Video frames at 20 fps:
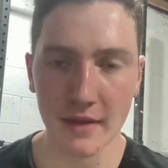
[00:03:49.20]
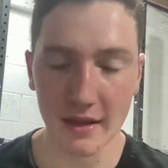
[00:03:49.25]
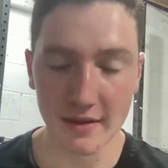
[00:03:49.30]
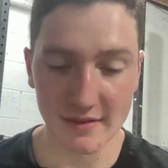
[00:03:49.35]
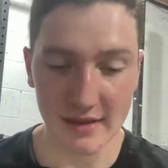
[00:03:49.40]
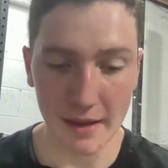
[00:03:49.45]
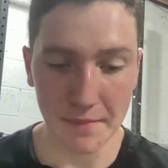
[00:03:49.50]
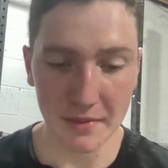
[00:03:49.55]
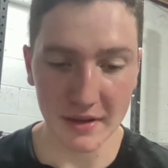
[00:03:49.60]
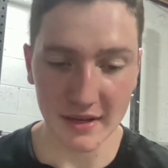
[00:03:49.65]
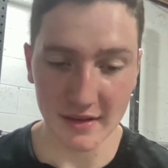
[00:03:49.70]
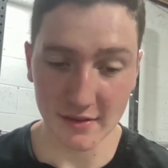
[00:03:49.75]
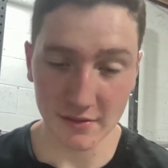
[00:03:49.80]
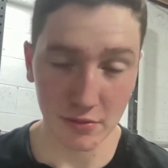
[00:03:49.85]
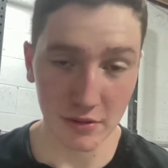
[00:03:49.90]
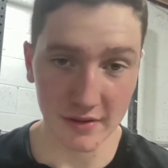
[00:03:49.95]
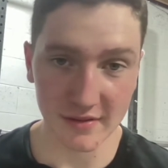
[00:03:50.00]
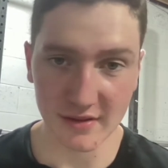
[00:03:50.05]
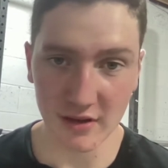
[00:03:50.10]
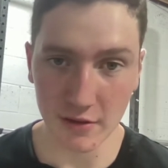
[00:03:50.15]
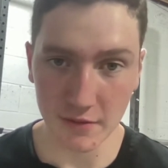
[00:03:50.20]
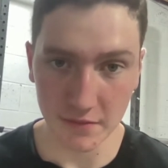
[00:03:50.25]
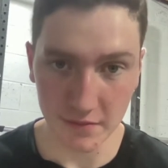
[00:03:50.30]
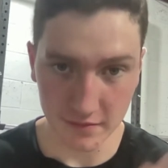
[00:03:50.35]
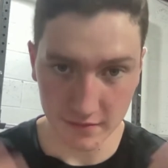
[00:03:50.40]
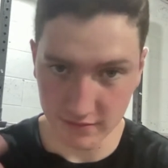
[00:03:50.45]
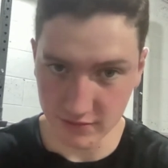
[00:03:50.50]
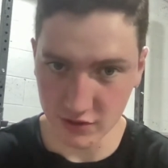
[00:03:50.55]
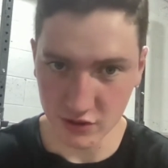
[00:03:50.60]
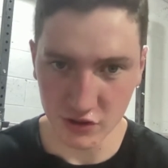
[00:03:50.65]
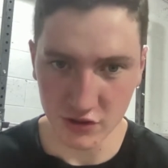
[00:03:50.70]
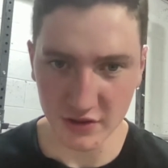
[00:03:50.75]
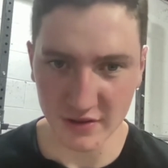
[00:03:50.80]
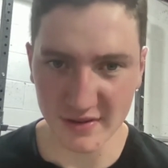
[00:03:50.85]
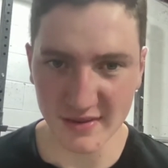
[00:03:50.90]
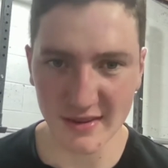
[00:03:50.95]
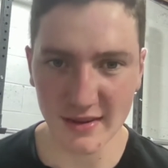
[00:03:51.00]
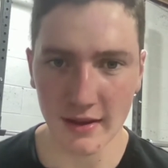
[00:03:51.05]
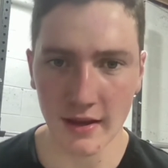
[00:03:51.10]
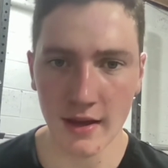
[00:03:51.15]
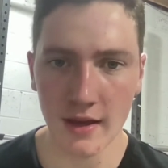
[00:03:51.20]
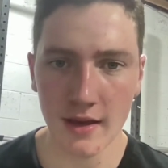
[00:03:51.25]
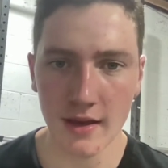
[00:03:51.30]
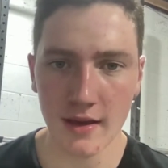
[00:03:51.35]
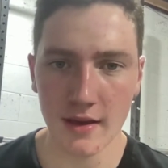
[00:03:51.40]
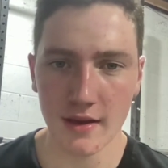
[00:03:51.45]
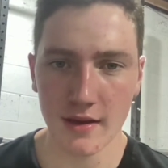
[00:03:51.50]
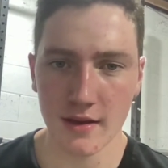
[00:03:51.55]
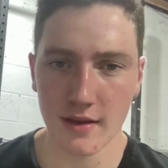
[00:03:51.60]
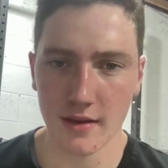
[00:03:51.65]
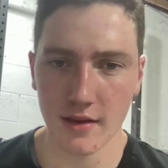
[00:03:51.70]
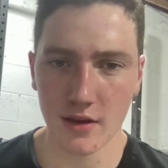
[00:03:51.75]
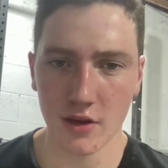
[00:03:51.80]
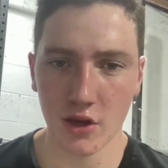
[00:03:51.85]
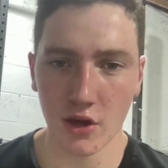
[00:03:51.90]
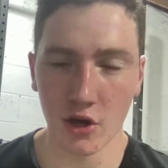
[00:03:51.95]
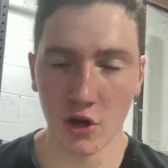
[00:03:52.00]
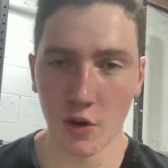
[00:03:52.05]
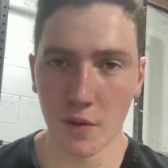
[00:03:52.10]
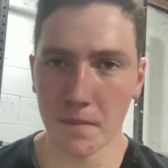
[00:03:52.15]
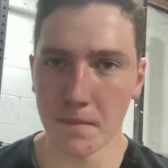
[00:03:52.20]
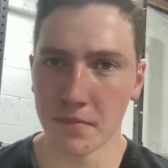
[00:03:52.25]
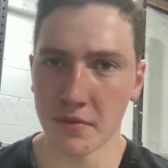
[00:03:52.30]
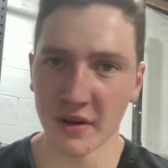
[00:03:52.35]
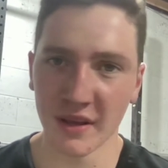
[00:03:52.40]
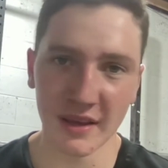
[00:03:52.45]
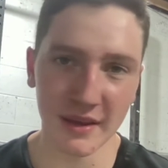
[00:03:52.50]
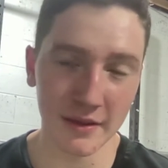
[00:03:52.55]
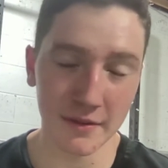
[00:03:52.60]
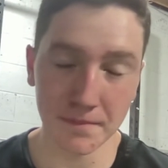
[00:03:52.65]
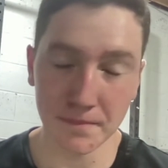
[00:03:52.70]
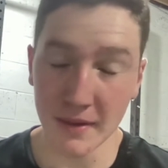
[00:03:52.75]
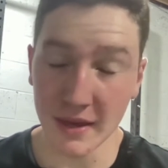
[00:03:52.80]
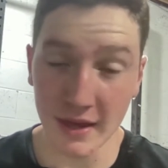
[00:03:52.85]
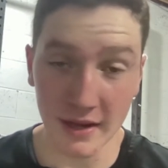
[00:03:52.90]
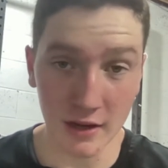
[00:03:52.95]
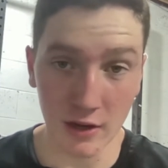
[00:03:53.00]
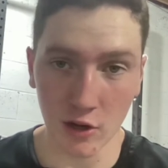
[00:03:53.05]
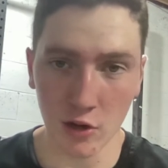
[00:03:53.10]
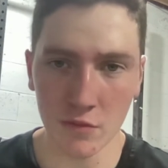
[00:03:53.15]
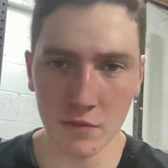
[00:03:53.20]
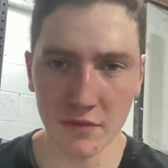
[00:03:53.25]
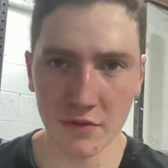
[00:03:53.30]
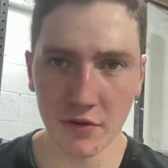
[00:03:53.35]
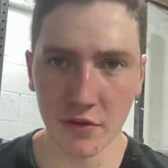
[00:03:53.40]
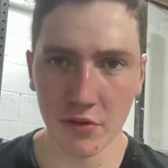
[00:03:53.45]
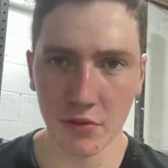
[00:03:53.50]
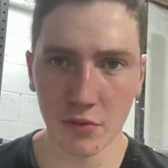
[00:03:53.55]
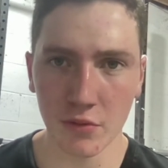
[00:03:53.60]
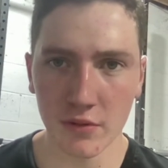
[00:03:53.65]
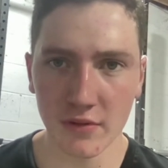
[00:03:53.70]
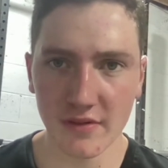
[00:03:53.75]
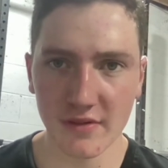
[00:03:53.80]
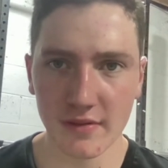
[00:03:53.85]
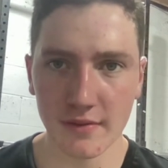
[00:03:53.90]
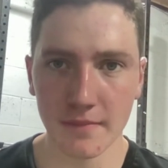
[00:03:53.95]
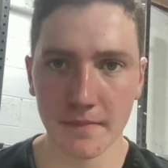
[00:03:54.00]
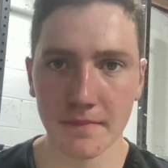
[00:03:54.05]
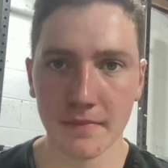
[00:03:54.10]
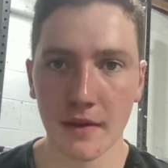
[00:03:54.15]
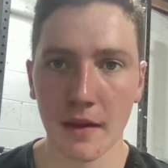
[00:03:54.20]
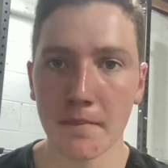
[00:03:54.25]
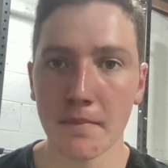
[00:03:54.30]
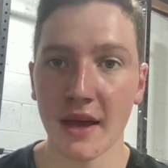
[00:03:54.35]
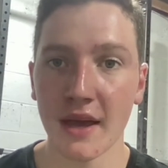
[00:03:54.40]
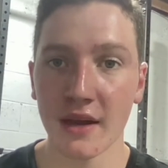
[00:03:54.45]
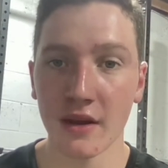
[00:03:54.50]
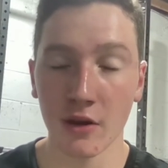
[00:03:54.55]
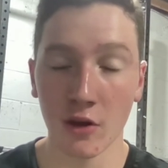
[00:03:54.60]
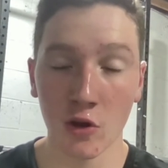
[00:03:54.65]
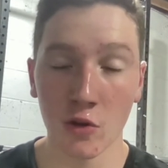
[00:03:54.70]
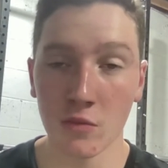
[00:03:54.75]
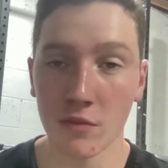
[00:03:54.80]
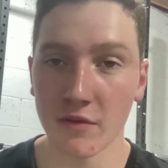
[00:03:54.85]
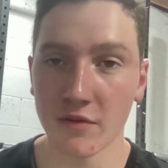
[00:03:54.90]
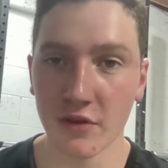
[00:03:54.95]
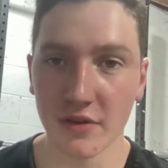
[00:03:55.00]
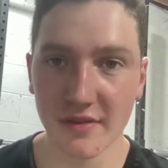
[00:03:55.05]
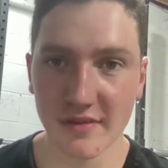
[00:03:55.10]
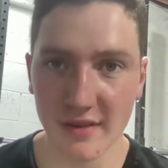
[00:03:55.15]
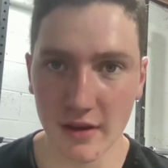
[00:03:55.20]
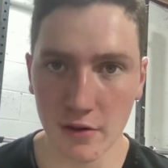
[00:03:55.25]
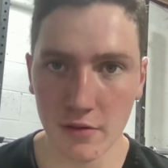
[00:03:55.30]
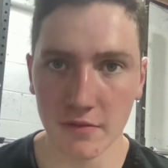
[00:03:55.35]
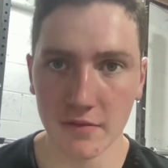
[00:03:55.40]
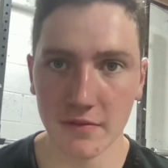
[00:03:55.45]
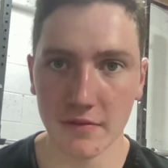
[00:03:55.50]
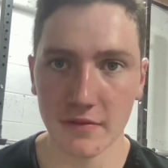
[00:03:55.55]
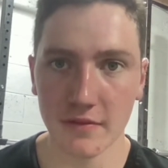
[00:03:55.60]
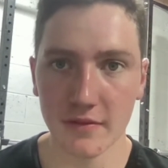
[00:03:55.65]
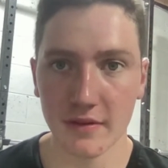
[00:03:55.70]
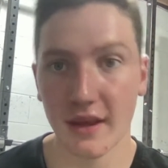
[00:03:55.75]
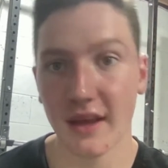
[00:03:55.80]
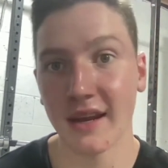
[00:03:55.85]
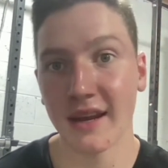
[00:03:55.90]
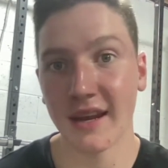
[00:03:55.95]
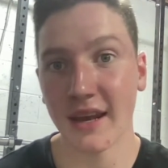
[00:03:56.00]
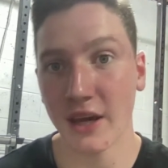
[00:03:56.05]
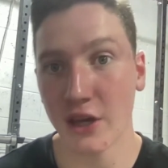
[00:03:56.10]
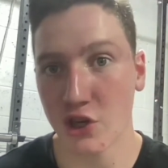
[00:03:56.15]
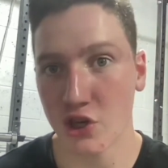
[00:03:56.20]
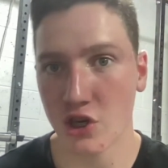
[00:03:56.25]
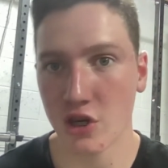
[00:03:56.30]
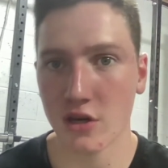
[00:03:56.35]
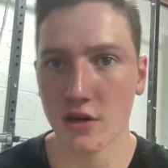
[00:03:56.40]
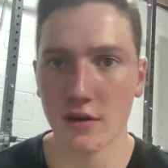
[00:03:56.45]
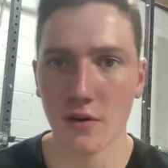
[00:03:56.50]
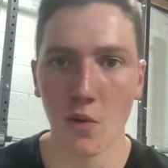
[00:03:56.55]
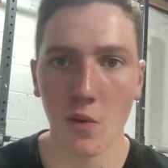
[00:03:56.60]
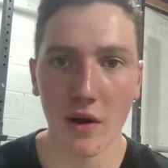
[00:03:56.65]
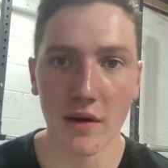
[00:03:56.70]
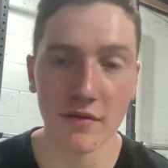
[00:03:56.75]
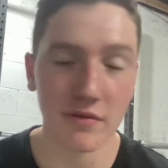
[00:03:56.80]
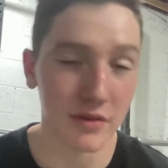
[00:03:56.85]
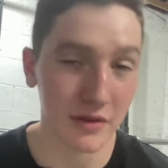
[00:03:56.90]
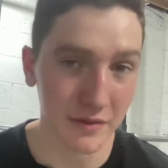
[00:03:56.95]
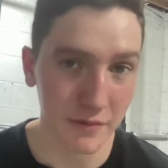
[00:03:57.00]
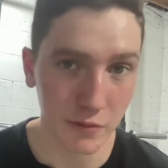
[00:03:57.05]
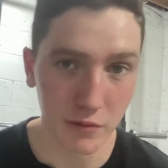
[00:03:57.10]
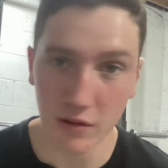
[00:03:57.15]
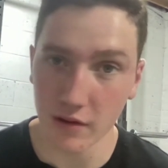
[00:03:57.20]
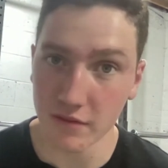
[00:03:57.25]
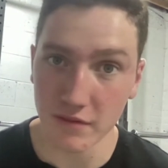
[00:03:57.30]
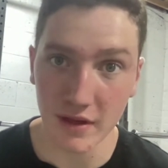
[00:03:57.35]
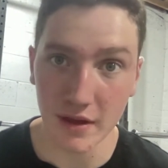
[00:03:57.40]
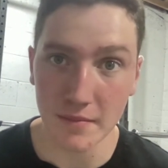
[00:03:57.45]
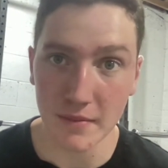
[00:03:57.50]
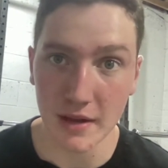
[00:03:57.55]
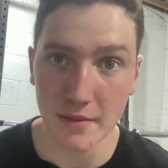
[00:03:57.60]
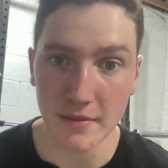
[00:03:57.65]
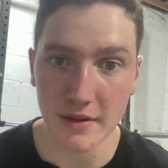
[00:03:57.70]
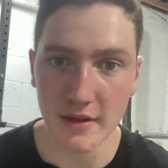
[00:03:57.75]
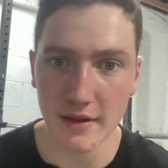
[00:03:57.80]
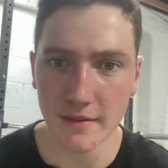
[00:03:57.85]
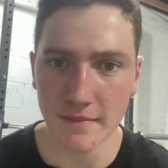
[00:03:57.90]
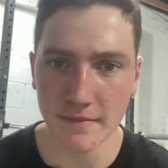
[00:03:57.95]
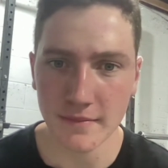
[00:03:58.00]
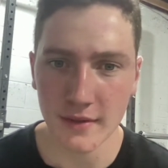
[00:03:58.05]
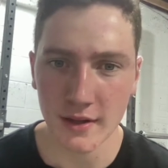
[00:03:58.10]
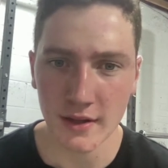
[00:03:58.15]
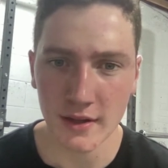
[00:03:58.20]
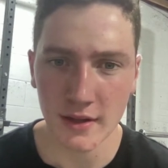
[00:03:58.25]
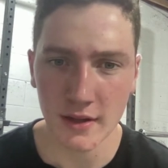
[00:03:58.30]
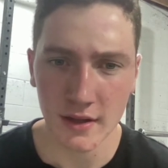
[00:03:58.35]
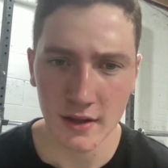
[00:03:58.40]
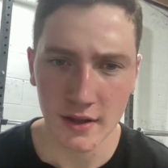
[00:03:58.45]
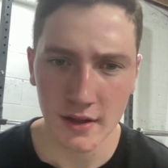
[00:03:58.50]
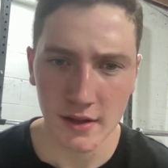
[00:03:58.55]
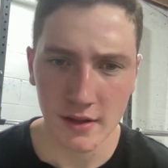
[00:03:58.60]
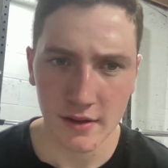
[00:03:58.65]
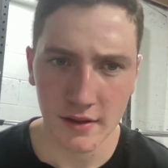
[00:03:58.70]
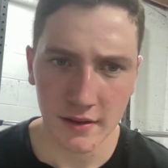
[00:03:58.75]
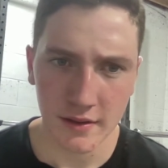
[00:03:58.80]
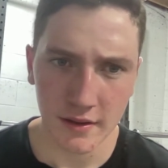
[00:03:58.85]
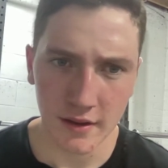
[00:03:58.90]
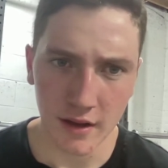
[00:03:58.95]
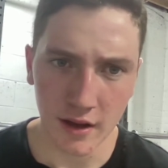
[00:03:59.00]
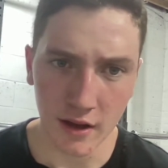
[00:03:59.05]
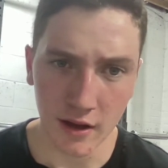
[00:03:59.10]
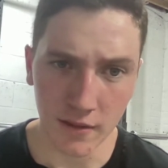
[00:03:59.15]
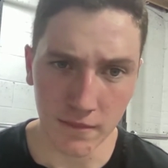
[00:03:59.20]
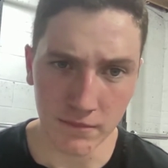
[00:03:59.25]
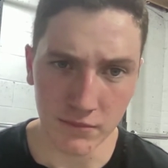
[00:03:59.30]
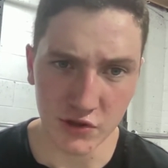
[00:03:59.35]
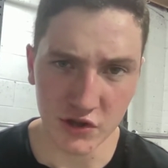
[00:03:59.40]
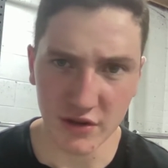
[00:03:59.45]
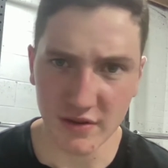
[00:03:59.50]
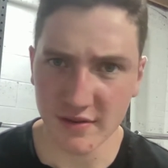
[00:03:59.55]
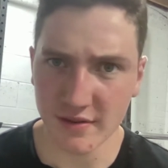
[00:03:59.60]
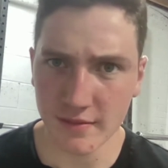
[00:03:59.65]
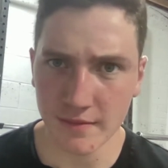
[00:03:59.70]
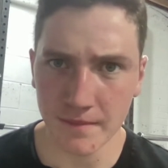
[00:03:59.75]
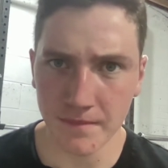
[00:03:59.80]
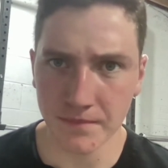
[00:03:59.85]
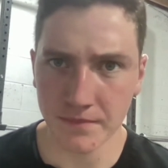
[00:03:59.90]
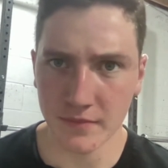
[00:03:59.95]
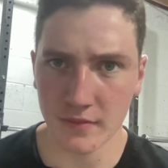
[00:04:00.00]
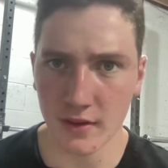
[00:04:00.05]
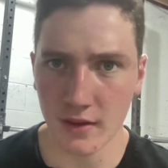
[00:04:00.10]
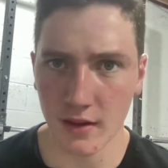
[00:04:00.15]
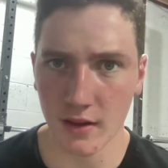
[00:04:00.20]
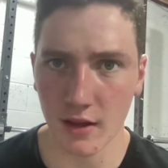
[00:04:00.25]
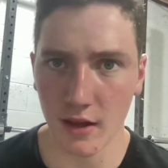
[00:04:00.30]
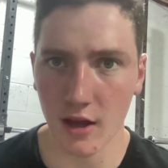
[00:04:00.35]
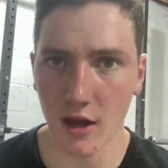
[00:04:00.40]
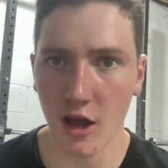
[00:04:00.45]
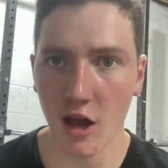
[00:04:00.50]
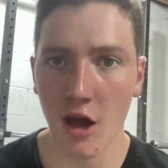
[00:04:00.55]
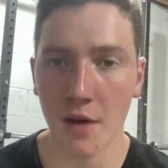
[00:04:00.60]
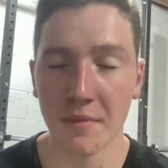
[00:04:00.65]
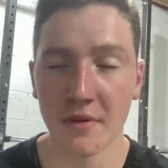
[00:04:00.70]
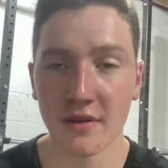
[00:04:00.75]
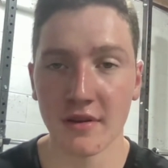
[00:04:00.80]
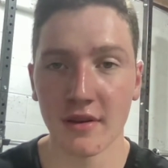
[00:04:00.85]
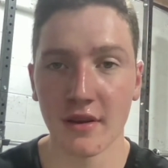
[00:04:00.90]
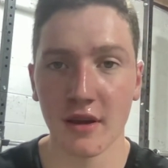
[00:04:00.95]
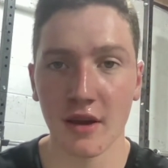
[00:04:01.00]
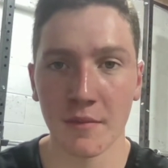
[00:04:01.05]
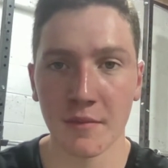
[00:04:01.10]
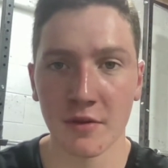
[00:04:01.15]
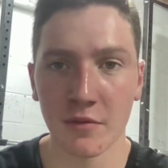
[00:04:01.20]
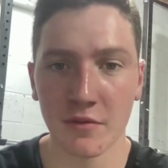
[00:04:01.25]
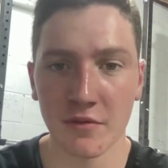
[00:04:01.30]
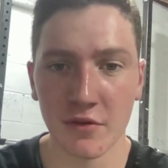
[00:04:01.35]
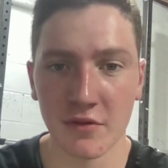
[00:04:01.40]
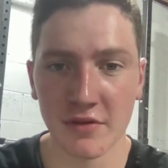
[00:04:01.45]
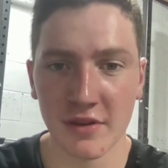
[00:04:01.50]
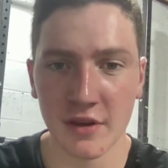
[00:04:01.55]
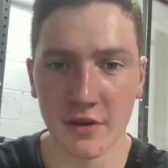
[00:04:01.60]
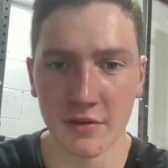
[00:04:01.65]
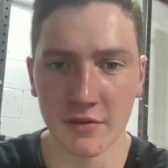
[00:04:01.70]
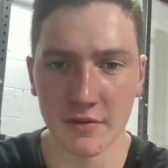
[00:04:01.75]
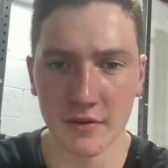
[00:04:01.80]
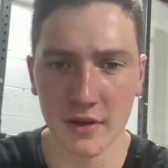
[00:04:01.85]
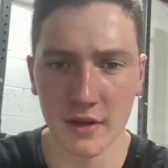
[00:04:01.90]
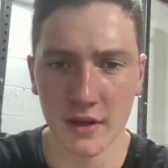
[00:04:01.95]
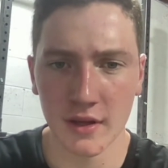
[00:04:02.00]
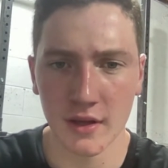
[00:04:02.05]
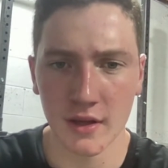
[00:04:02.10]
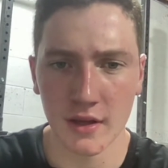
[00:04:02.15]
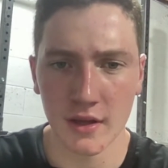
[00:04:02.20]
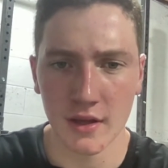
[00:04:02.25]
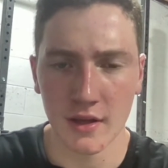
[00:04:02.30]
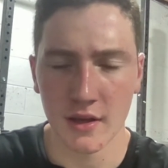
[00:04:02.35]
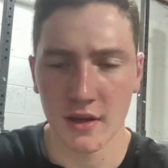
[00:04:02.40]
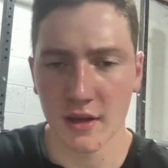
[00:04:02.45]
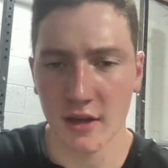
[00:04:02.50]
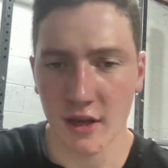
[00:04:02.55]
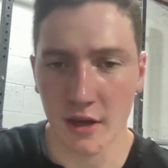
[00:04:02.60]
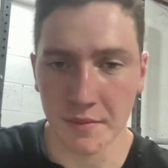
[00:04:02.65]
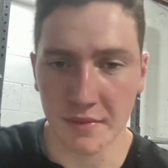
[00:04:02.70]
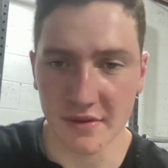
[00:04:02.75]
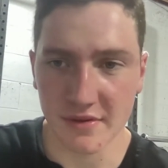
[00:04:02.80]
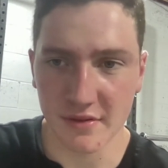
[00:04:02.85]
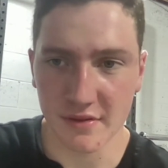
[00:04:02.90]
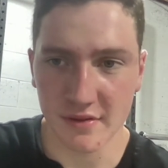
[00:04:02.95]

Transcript: tapping into ourselves just you know, bring, being alone with your thoughts, being alone with yourself in nature, wherever wherever that may be. Um, just coming coming with yourself, coming